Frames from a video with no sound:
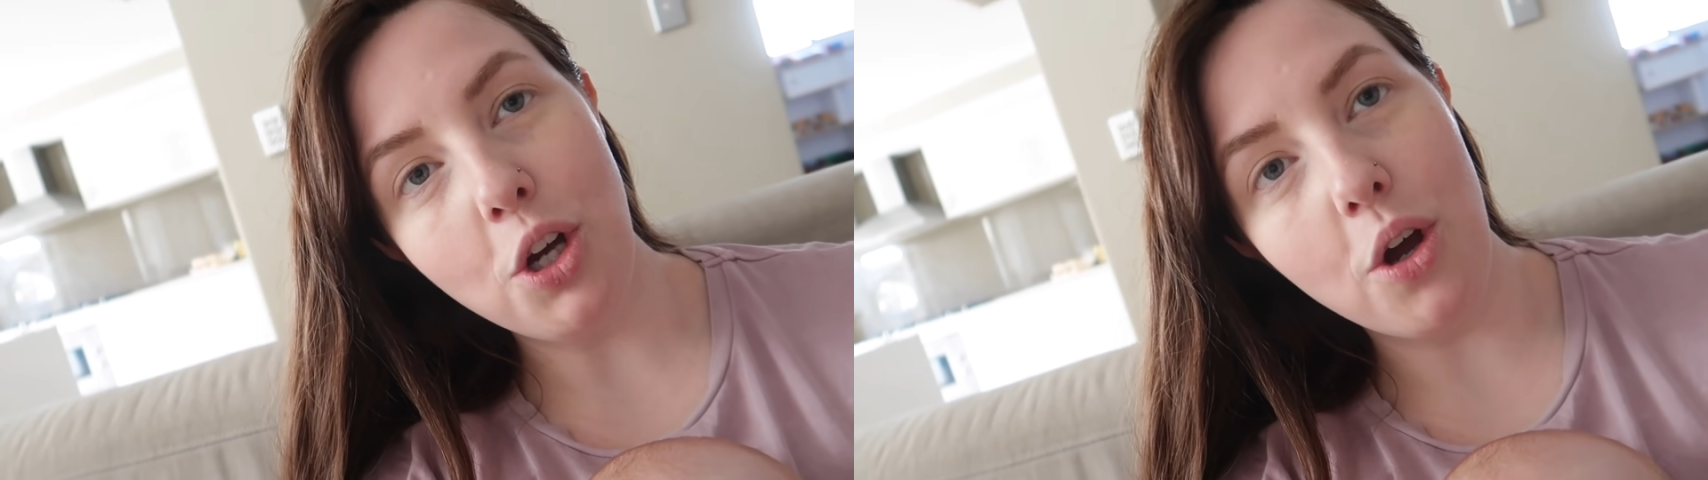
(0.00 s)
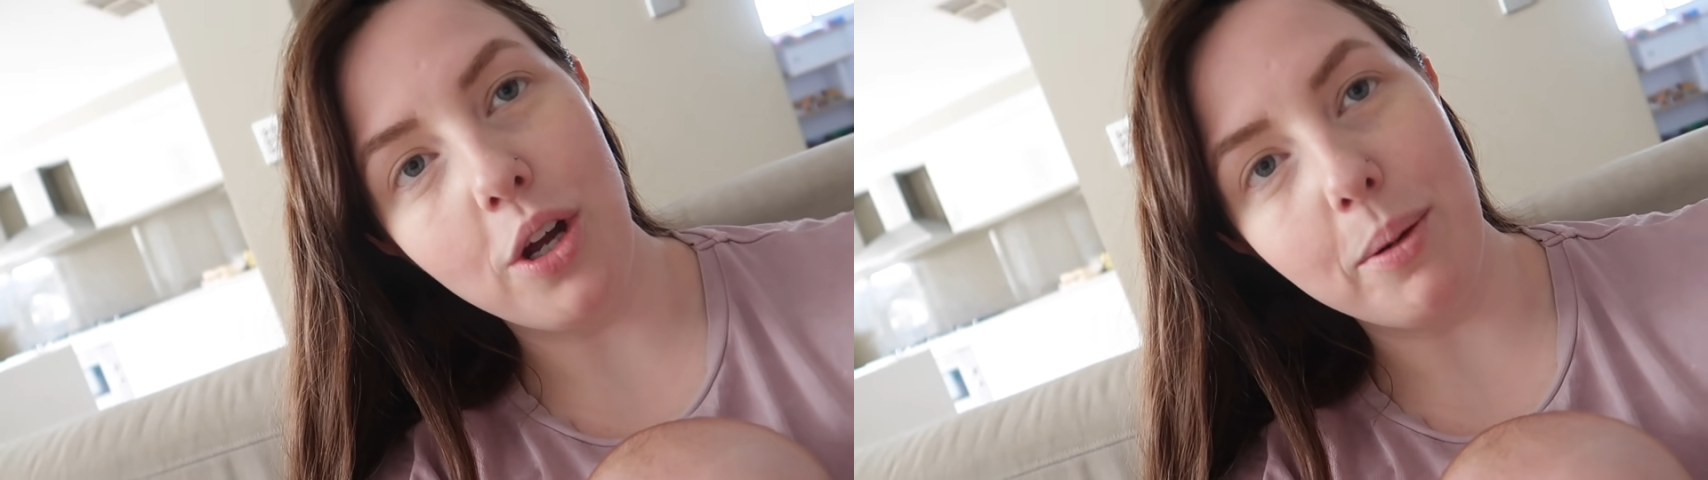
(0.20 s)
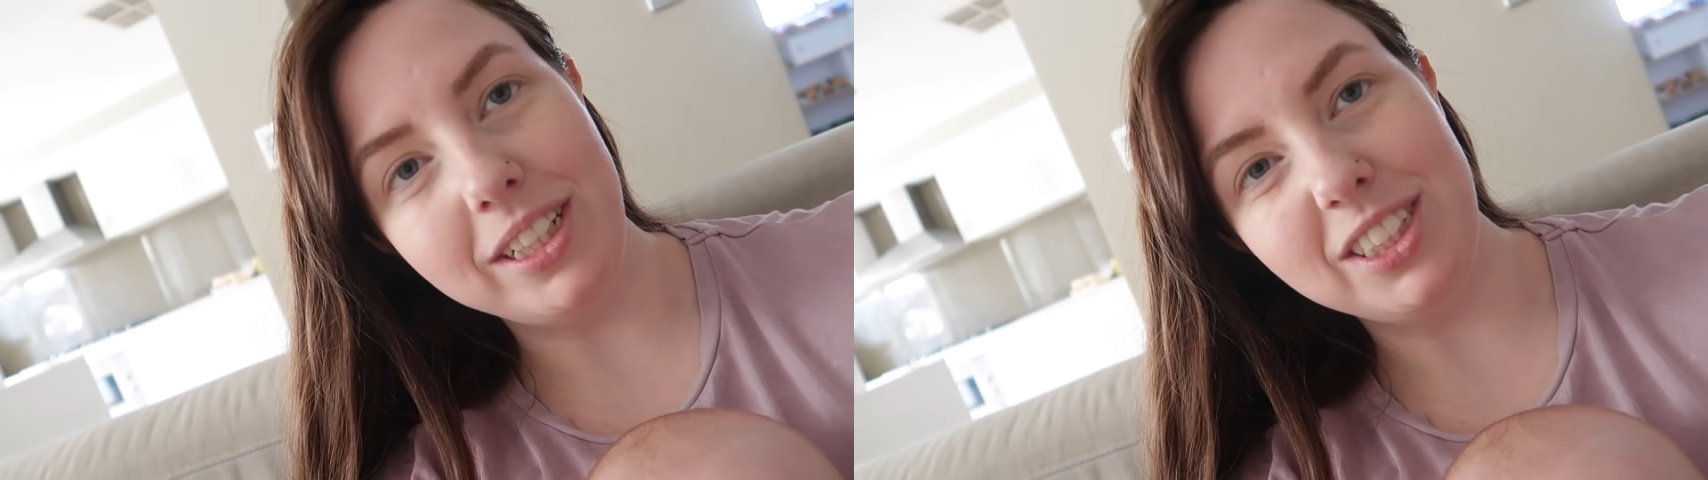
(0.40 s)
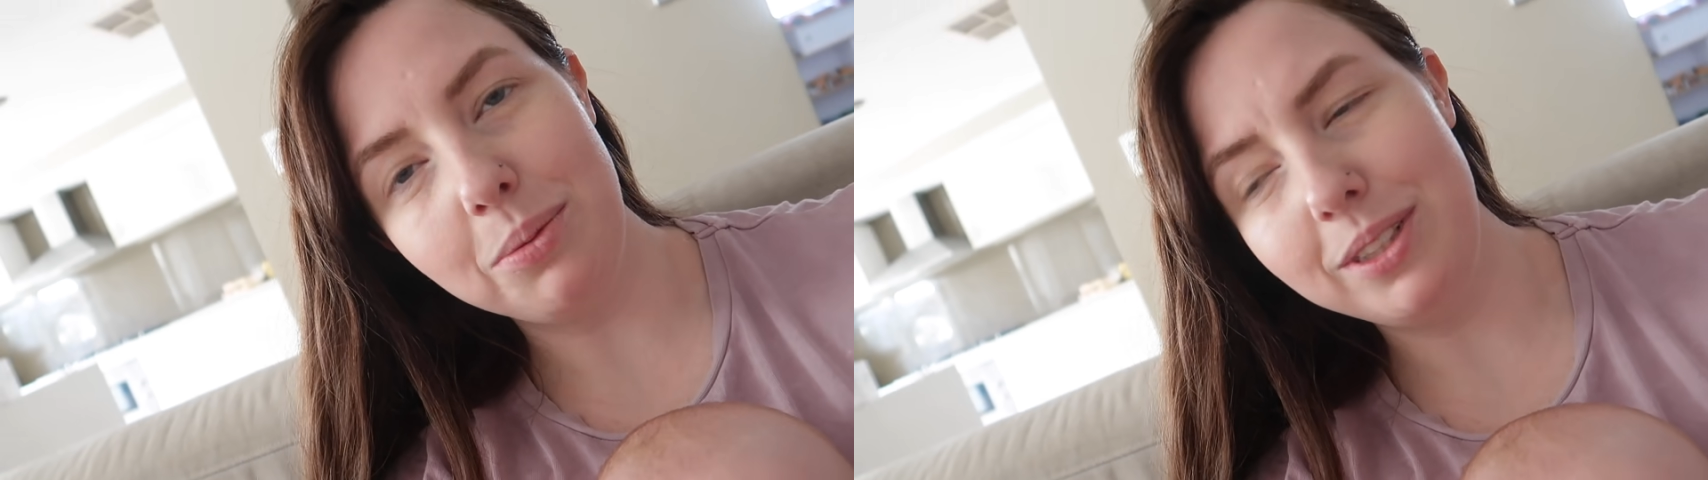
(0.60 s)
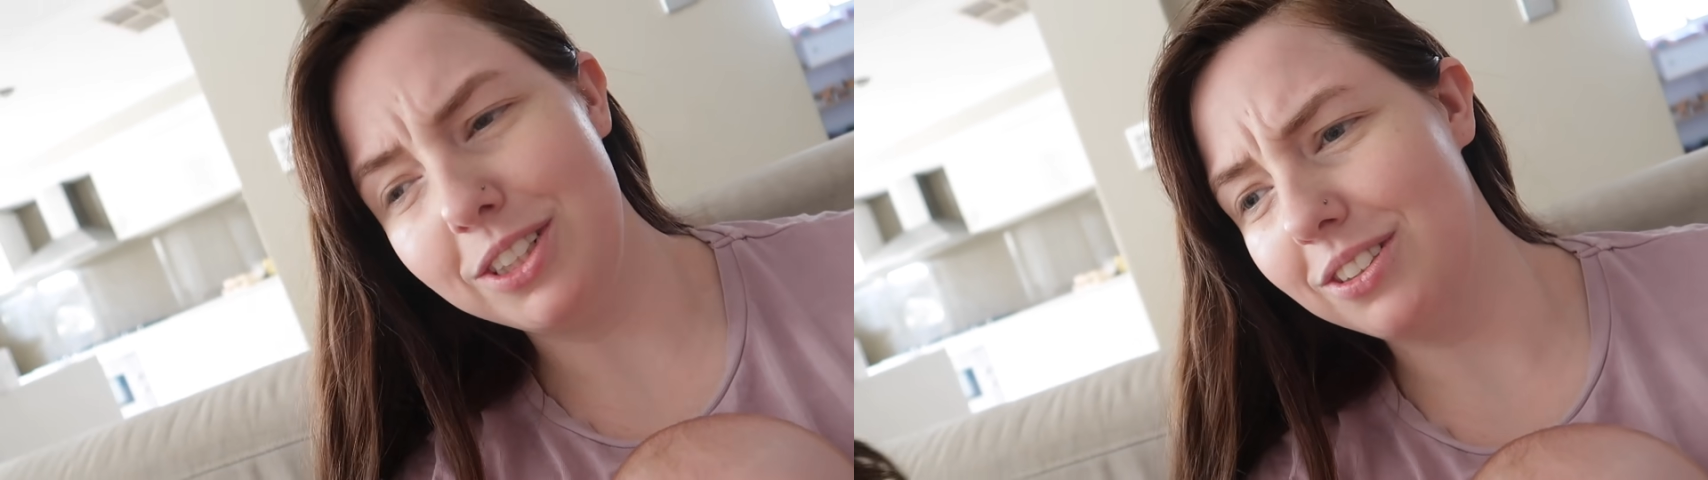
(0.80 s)
I mean,
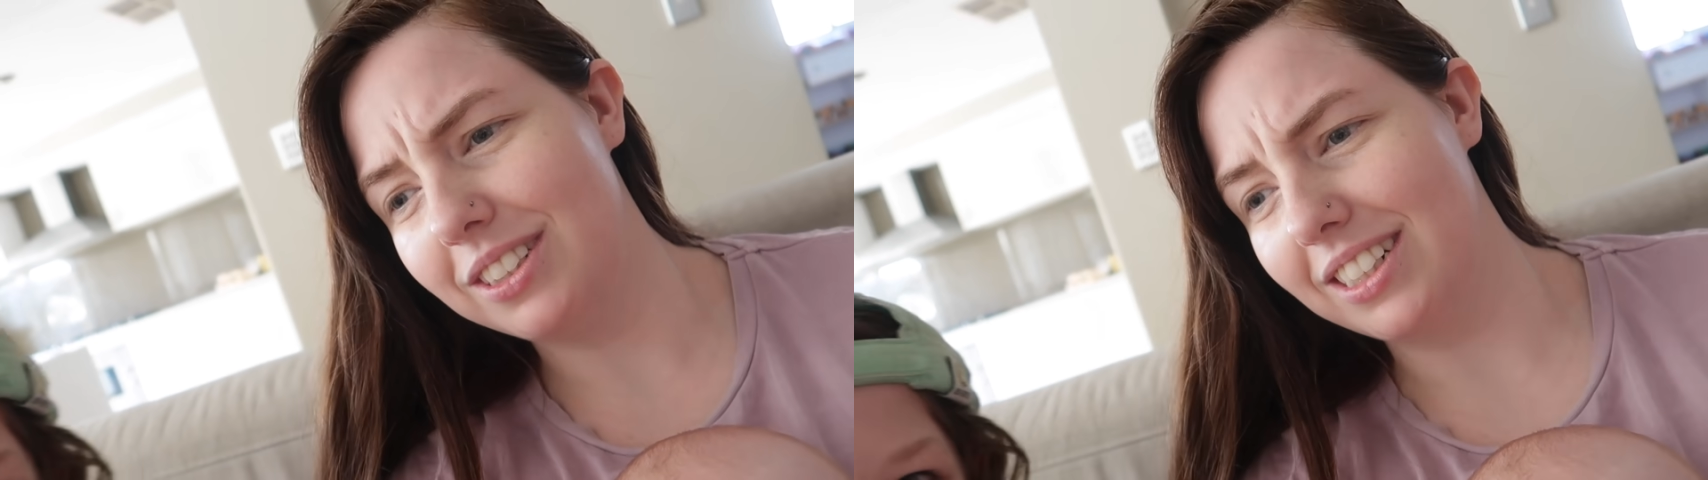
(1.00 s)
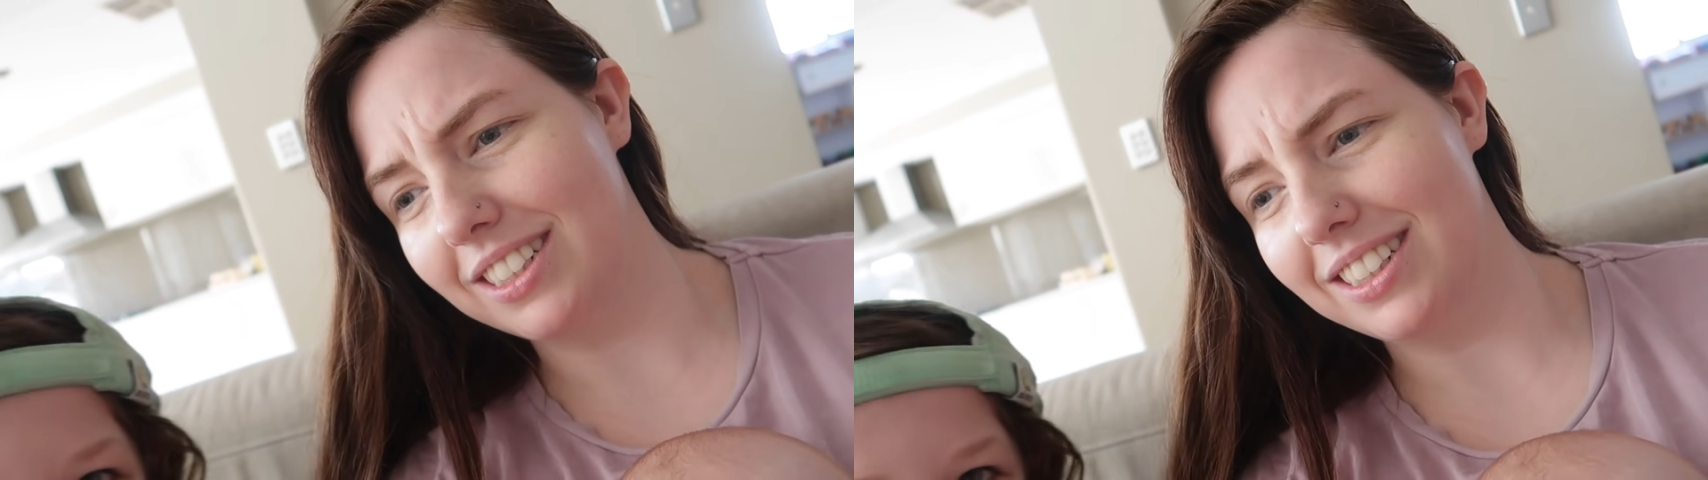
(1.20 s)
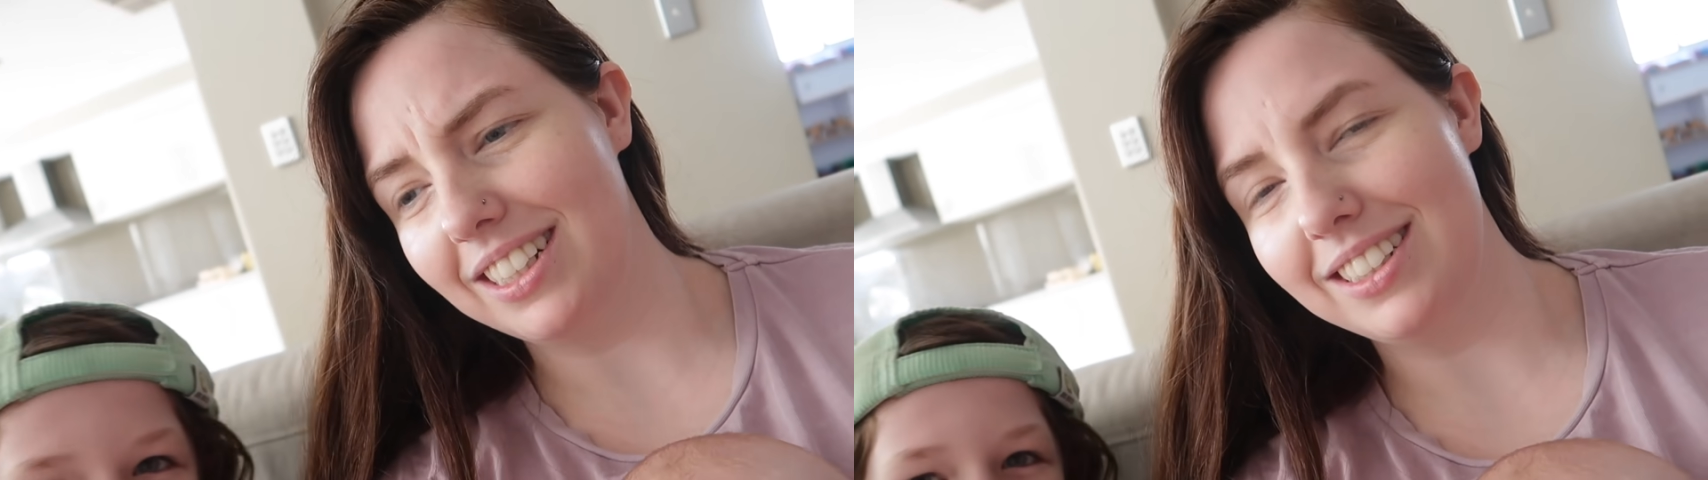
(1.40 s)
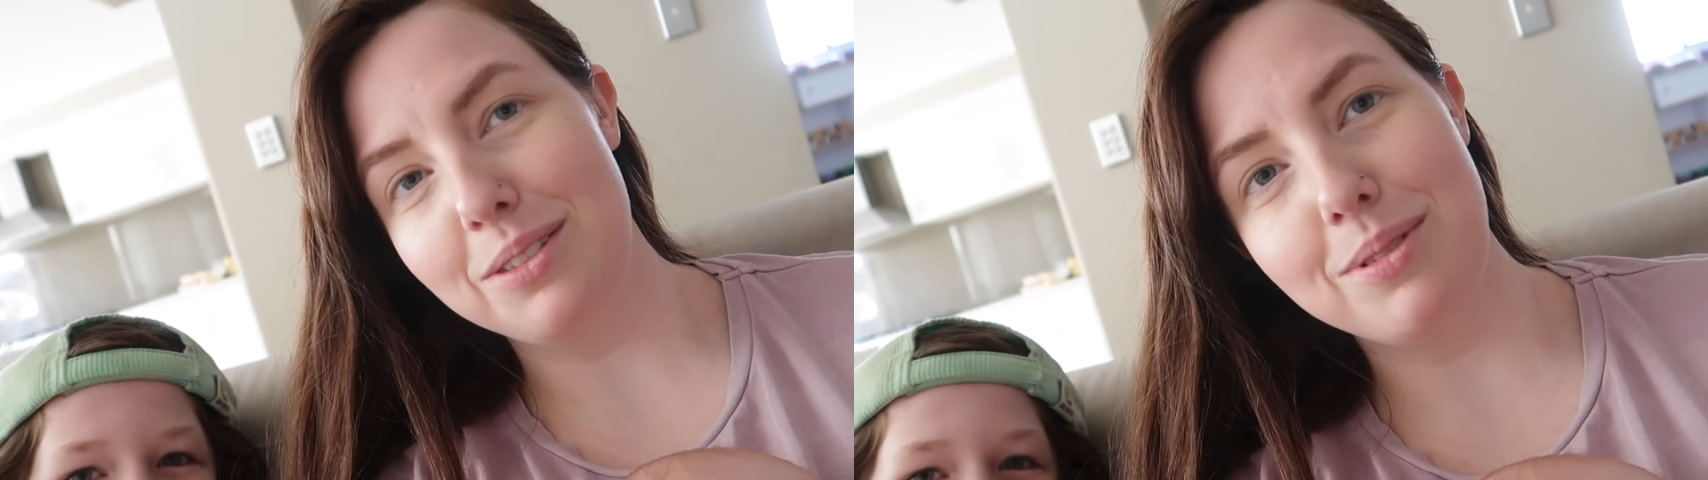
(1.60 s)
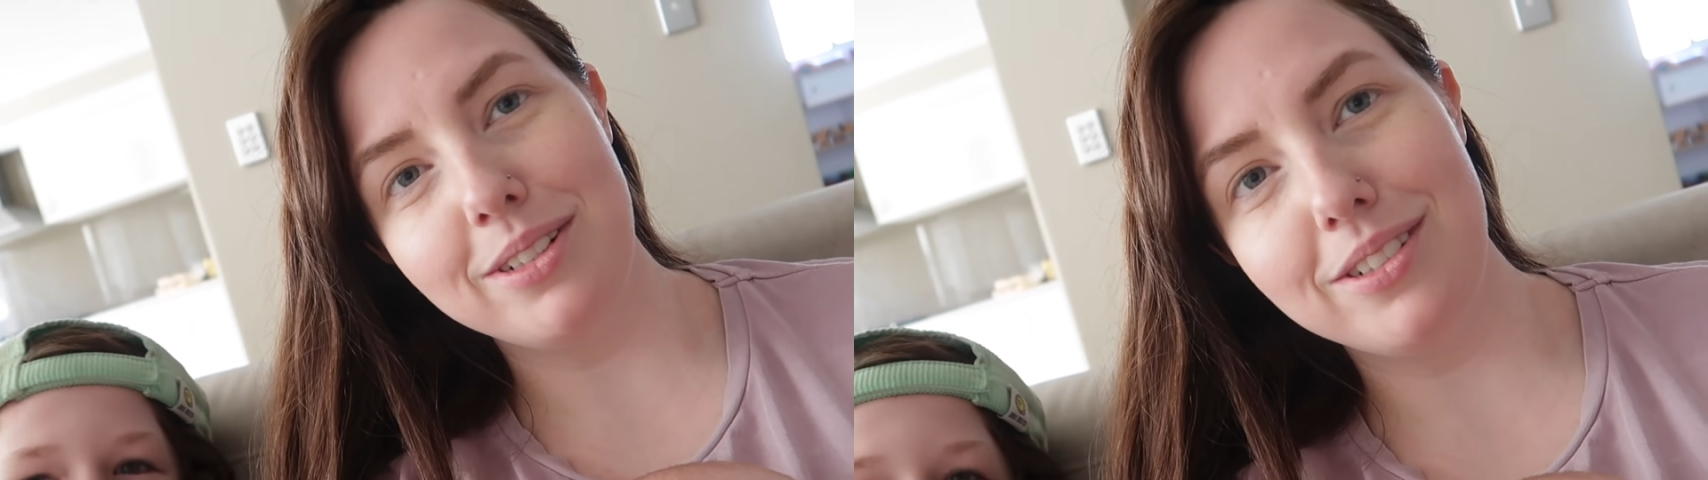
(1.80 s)
Sloppy Joes actually sound a
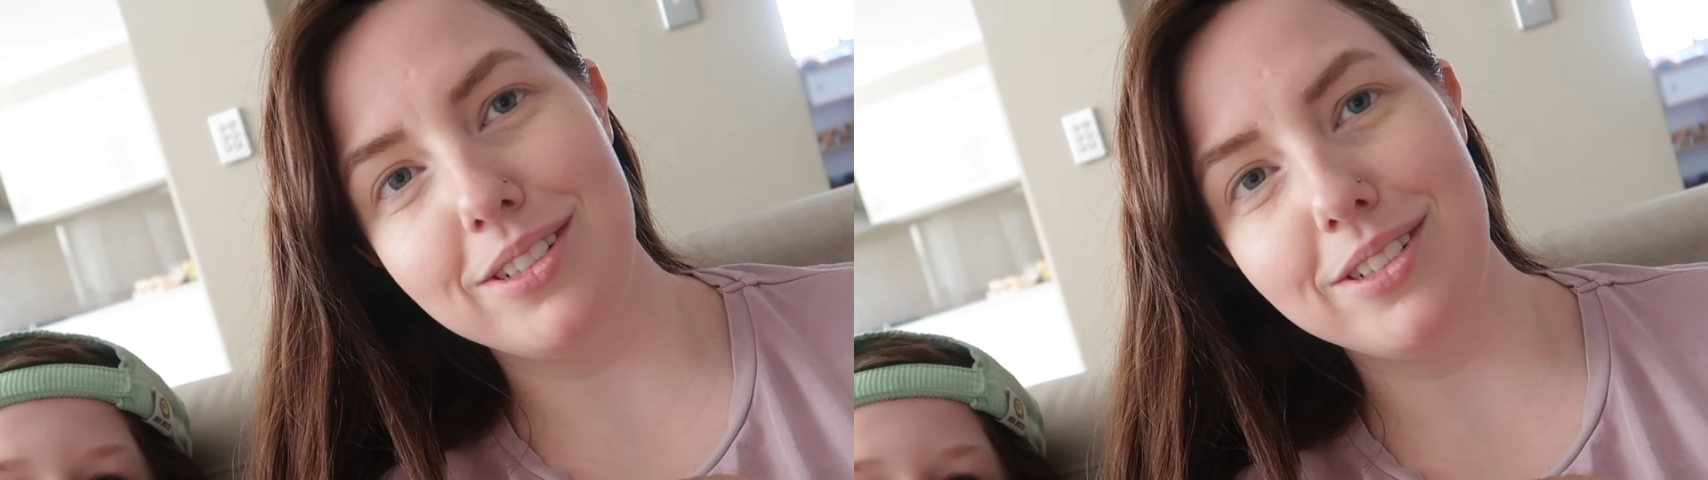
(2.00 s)
little bit